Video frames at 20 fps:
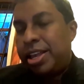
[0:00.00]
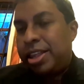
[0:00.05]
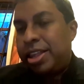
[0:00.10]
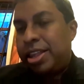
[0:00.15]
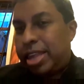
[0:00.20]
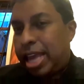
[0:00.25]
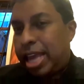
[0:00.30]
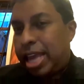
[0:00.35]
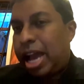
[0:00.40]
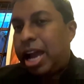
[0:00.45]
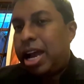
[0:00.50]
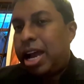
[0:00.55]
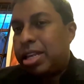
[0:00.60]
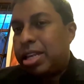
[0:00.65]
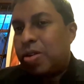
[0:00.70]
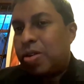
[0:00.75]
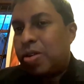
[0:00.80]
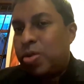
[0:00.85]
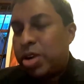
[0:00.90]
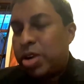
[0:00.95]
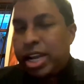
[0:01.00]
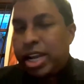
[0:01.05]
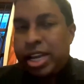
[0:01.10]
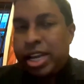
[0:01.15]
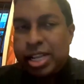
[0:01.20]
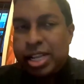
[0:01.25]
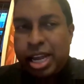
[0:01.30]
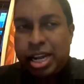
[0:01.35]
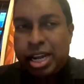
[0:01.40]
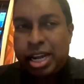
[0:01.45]
There, the court
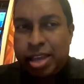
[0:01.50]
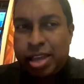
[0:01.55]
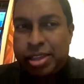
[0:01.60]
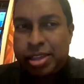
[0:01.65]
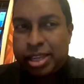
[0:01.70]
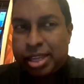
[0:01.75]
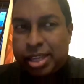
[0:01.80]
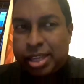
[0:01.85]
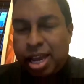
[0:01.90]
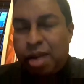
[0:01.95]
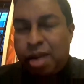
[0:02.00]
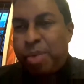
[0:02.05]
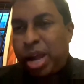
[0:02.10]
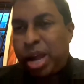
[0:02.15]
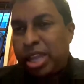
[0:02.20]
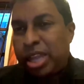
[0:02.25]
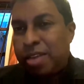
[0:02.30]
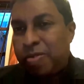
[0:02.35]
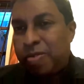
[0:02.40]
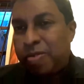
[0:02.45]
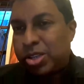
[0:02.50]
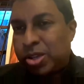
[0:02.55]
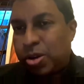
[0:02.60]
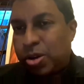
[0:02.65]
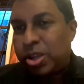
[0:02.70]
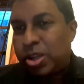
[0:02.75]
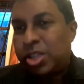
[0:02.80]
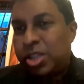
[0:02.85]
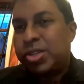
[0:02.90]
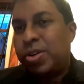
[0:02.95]
held that the third brother was
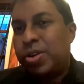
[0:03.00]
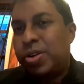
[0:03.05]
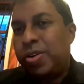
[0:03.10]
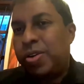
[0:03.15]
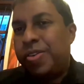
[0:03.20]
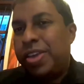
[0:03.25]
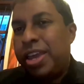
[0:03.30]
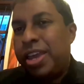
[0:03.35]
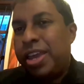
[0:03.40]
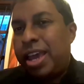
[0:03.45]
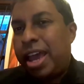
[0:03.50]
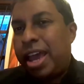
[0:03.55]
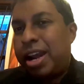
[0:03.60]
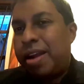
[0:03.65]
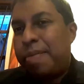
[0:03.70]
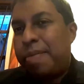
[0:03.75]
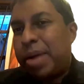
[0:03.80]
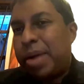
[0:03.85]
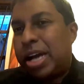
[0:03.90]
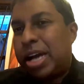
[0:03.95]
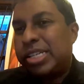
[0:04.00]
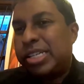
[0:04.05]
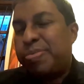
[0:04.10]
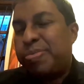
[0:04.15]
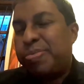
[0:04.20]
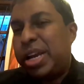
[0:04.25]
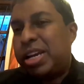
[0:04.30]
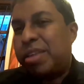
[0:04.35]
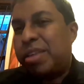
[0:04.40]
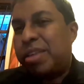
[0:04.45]
also had a
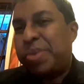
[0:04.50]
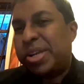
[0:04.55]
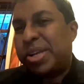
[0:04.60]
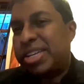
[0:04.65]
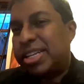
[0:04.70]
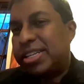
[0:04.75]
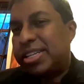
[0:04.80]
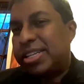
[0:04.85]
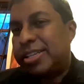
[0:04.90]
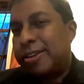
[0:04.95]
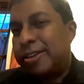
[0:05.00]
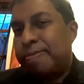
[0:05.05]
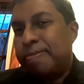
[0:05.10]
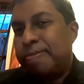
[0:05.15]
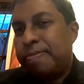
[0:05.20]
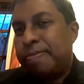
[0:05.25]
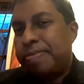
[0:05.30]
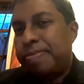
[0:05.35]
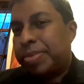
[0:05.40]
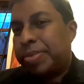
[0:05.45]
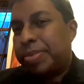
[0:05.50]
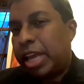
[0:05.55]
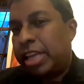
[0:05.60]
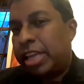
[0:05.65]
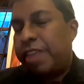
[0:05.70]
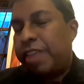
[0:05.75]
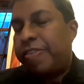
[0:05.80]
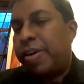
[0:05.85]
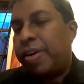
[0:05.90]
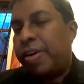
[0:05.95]
participatory presence, and
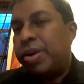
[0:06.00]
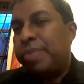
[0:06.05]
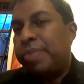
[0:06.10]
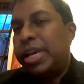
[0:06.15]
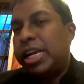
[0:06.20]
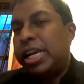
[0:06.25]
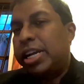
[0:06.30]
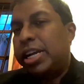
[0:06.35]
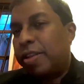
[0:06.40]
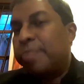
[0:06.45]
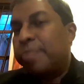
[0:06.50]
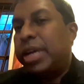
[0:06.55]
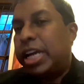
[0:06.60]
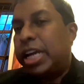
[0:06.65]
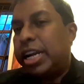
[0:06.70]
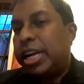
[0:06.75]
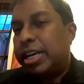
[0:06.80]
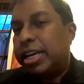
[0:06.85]
they found him guilty of murder.